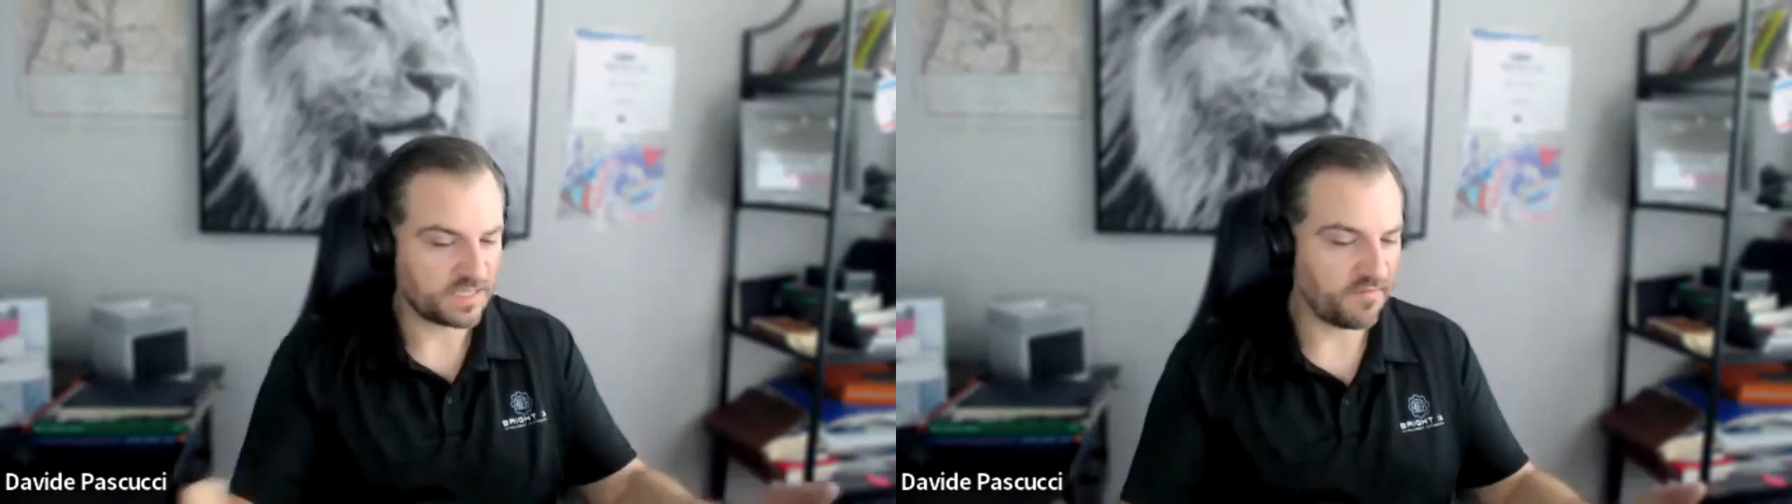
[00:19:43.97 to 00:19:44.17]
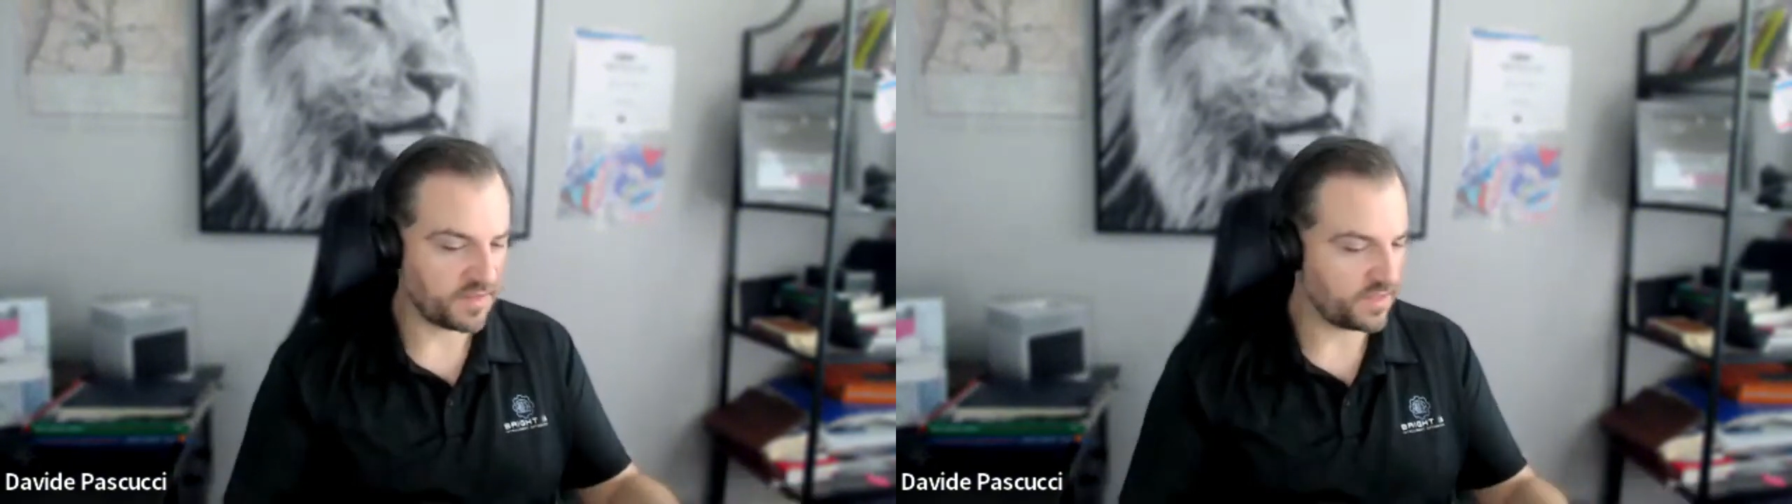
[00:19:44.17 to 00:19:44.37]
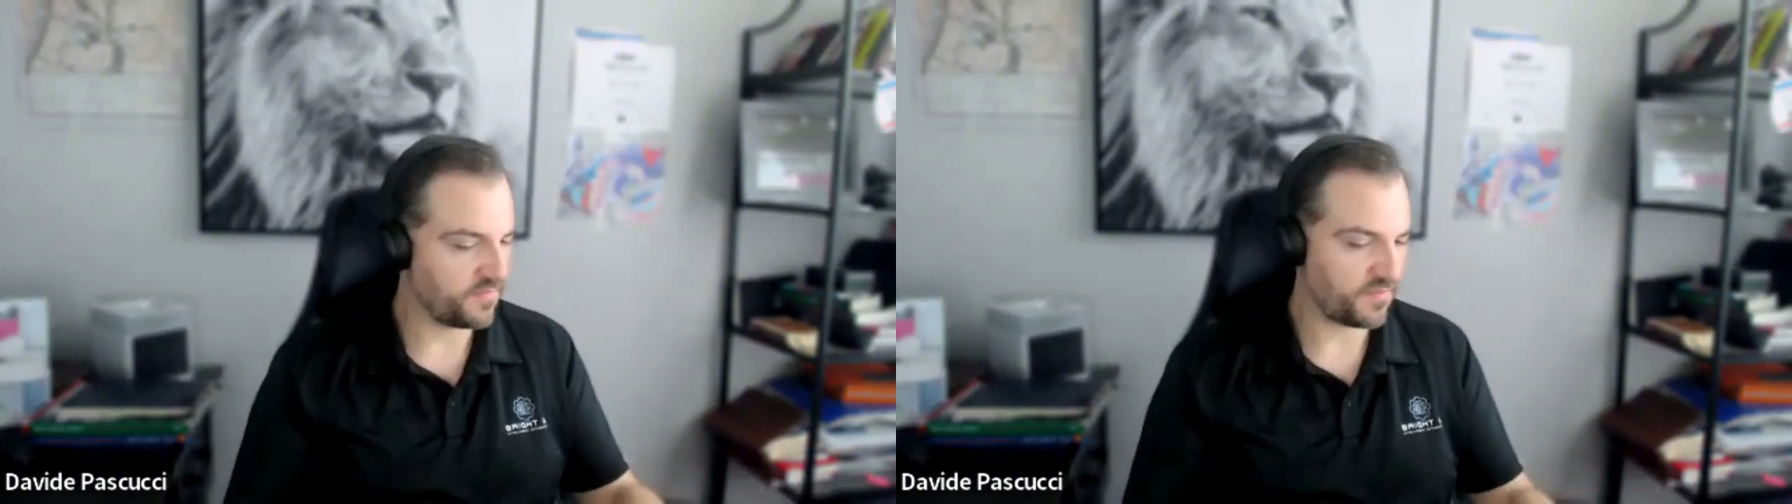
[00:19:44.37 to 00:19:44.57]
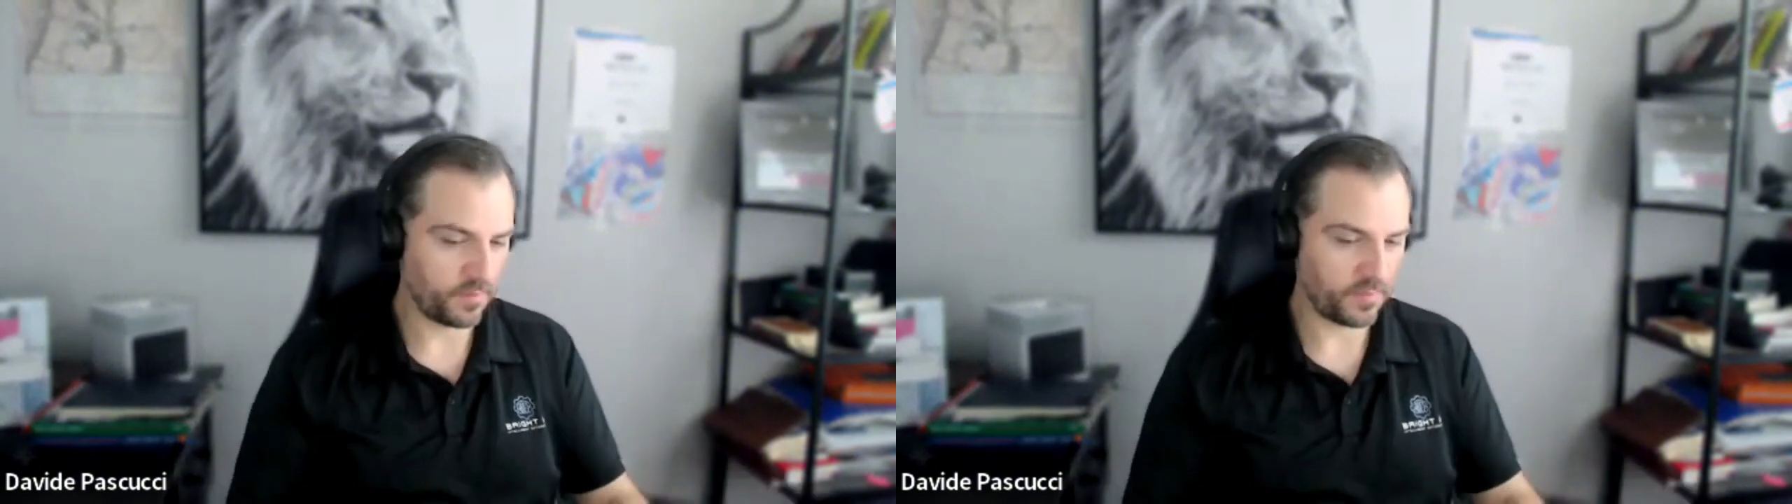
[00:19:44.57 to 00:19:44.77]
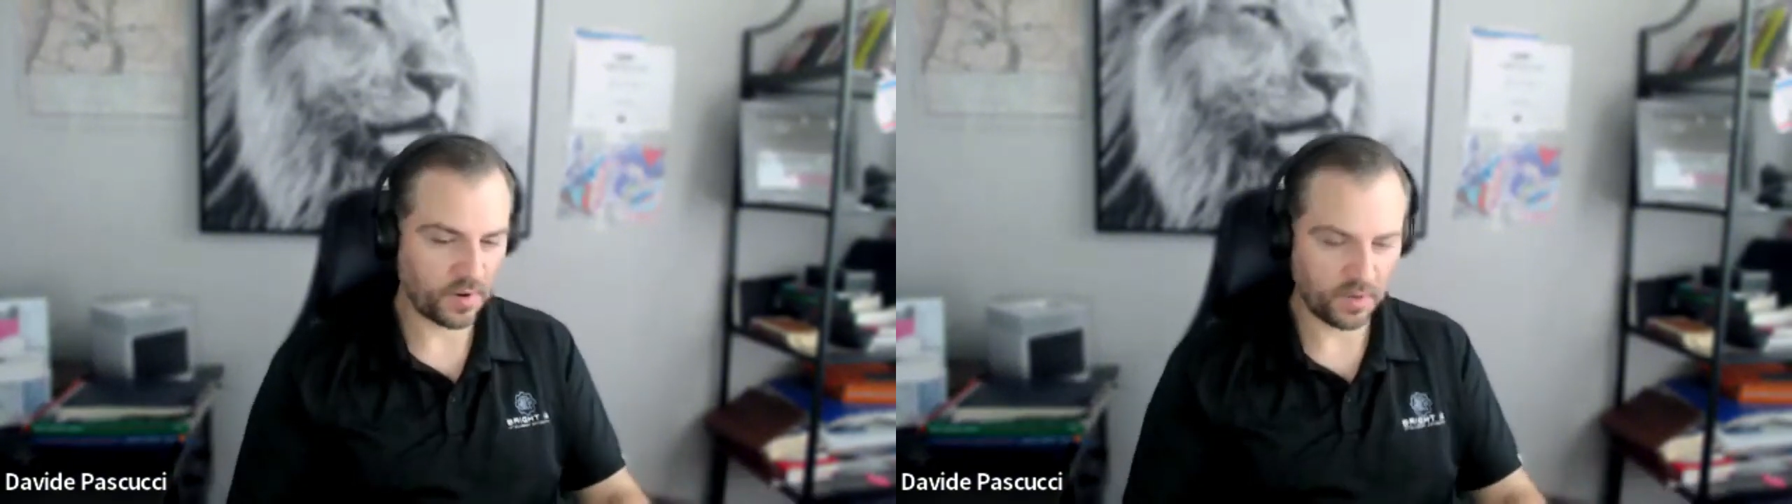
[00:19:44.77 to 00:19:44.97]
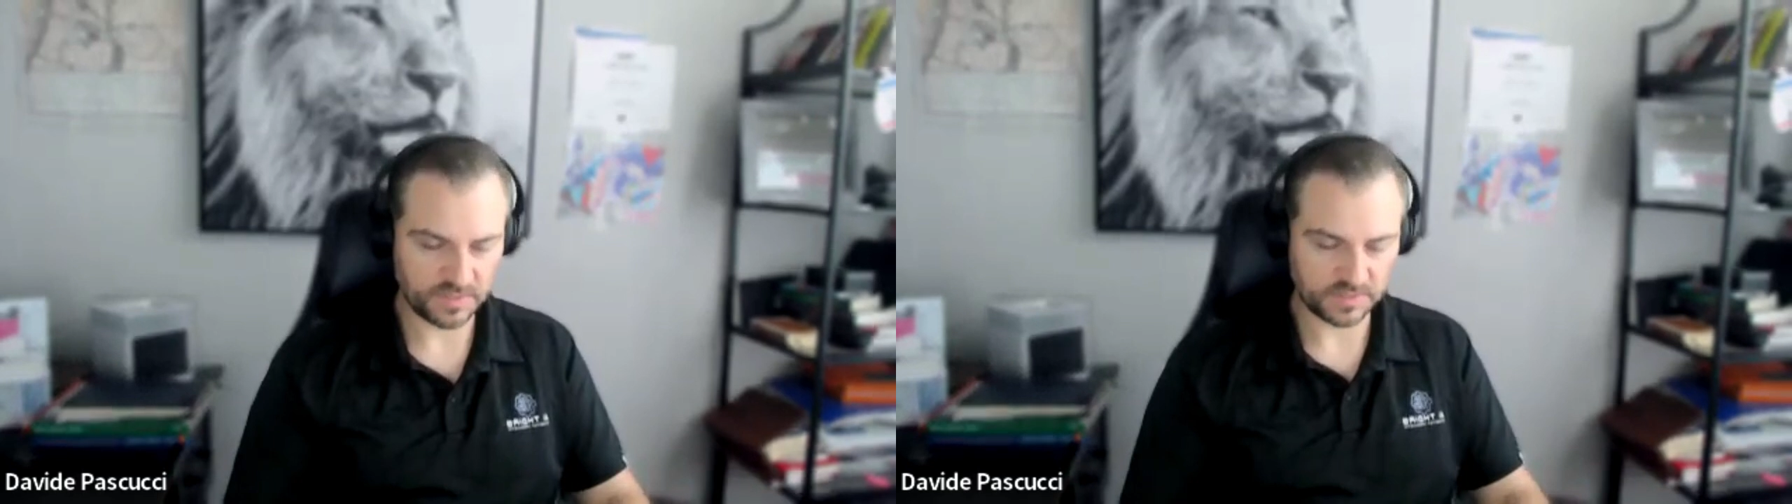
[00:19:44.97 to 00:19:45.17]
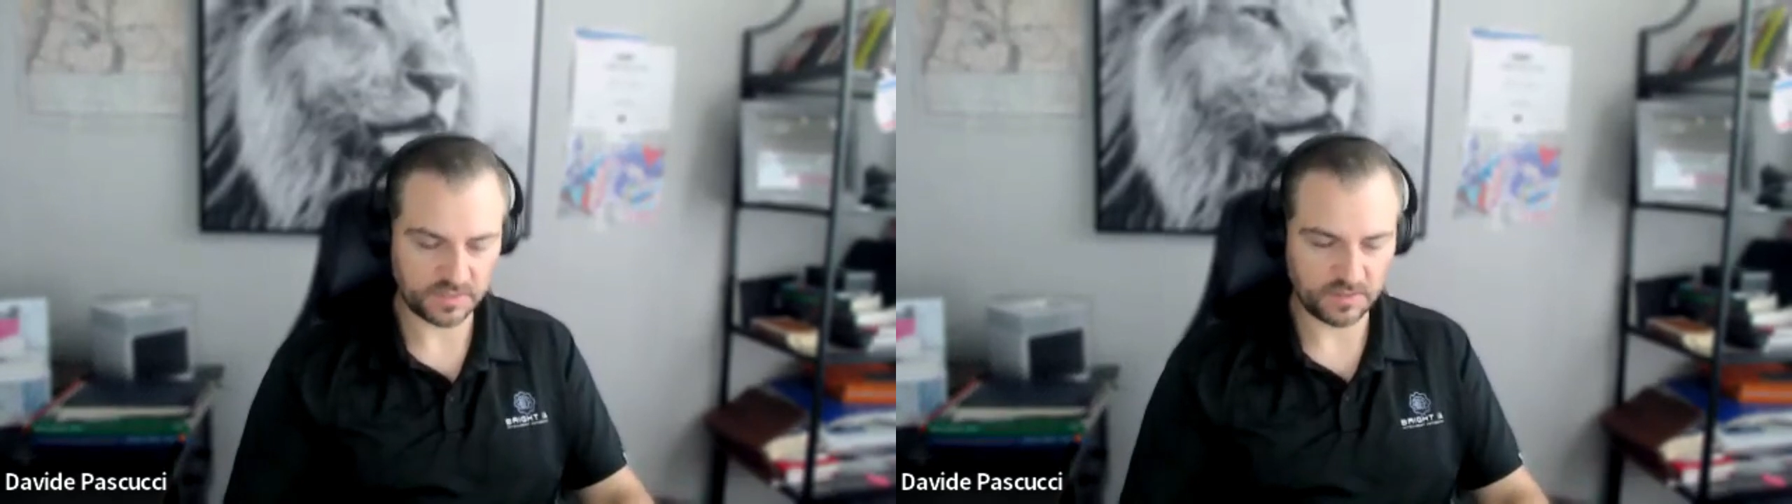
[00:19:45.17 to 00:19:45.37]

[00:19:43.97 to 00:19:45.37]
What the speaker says: 7 different projects,